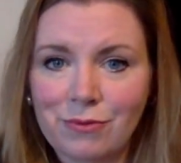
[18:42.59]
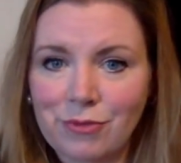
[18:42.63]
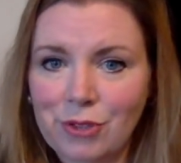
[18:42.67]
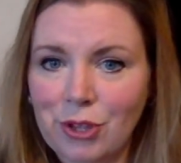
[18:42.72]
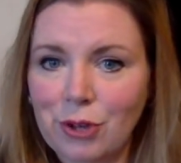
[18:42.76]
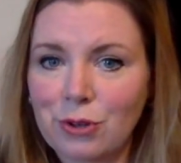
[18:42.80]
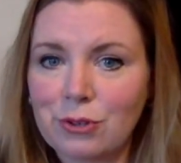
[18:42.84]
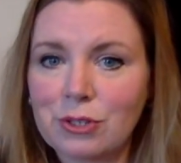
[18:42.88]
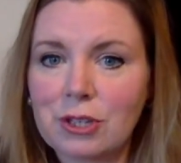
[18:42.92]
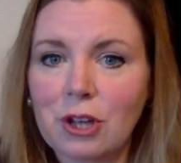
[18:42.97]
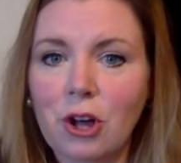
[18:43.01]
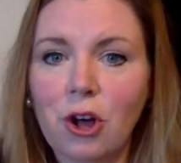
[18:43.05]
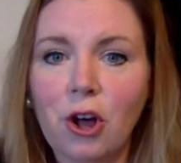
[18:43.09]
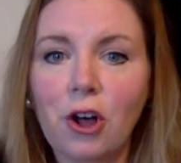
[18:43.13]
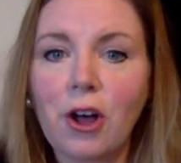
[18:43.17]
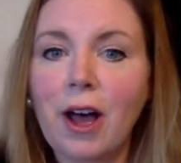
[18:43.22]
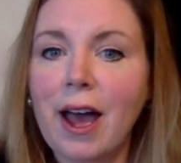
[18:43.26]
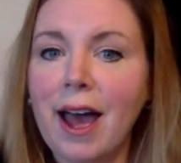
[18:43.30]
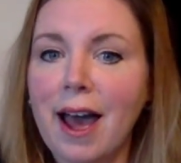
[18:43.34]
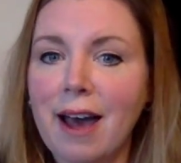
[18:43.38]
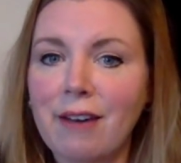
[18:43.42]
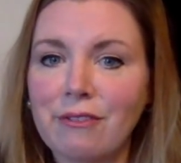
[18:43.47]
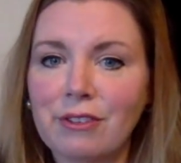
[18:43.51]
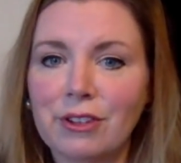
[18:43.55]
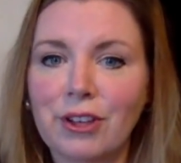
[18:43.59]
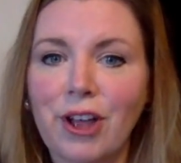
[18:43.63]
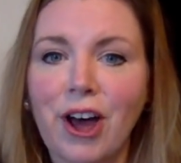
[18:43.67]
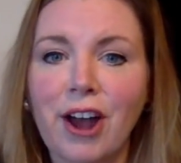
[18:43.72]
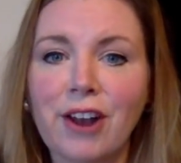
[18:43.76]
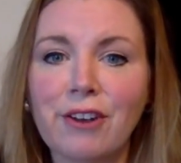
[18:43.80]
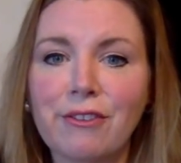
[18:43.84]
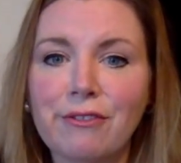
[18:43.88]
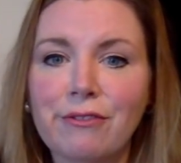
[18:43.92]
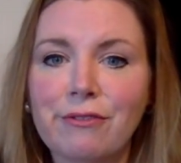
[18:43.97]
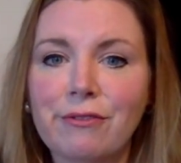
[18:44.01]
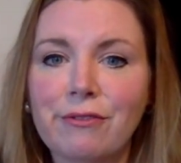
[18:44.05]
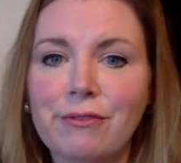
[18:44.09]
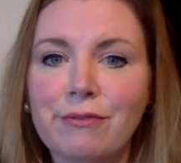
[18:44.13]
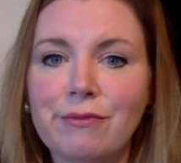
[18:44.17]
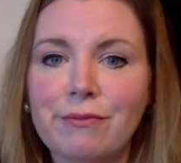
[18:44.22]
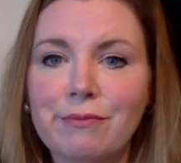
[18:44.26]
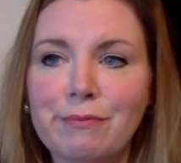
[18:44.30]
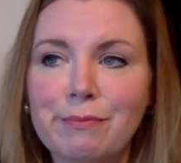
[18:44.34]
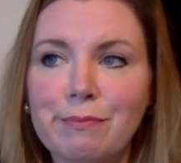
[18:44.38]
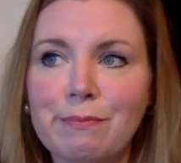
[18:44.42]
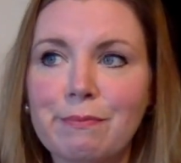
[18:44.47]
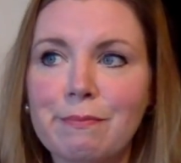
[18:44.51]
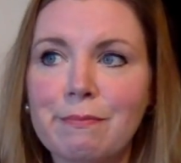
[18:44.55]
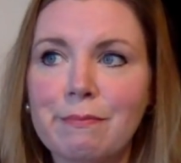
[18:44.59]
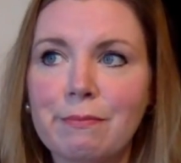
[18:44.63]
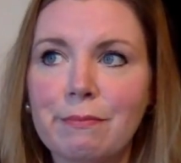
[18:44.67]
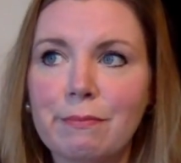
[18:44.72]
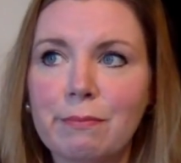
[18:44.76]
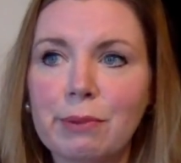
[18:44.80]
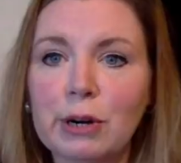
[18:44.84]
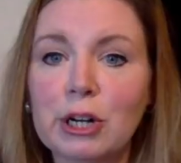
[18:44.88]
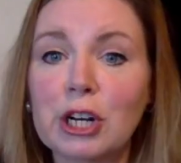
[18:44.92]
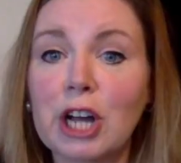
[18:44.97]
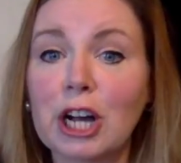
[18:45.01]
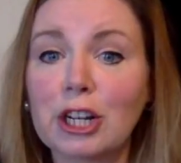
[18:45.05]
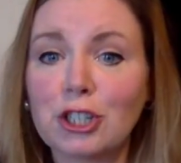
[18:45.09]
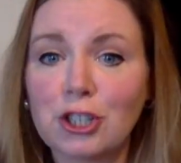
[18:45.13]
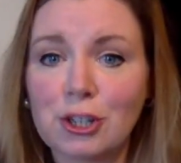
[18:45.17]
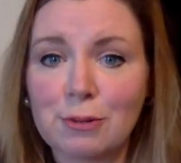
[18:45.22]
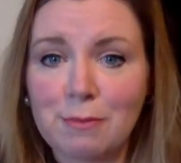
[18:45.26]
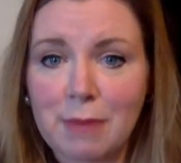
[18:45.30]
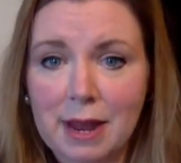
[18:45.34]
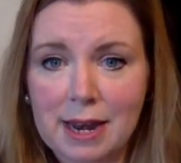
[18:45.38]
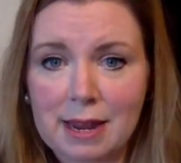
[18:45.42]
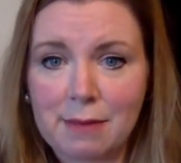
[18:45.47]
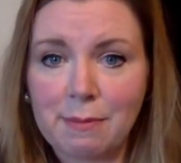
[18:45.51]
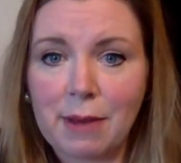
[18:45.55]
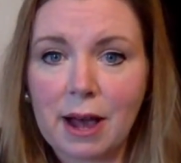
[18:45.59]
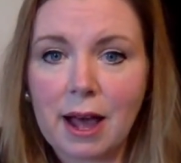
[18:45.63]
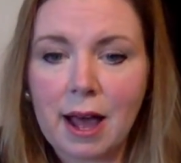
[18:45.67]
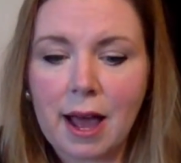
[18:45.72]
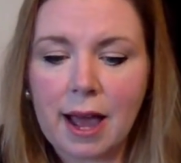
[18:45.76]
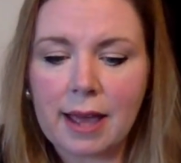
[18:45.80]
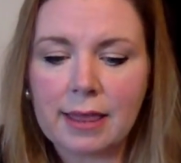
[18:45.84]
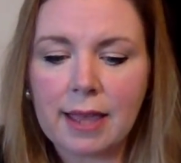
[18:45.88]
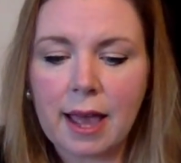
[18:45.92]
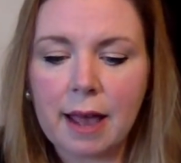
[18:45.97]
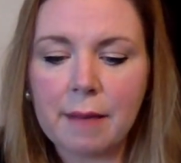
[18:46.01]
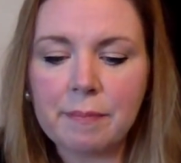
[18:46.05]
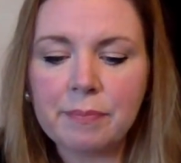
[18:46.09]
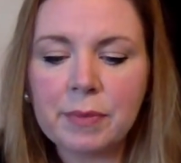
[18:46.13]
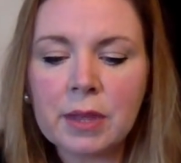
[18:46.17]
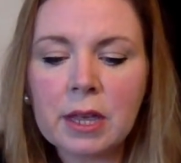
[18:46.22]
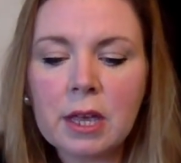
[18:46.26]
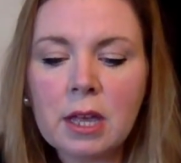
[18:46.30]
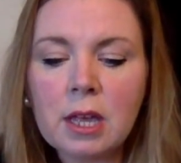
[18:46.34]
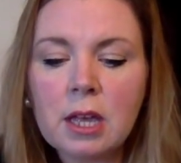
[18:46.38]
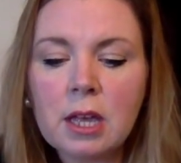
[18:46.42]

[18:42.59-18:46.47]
those all have a lot of production money behind them.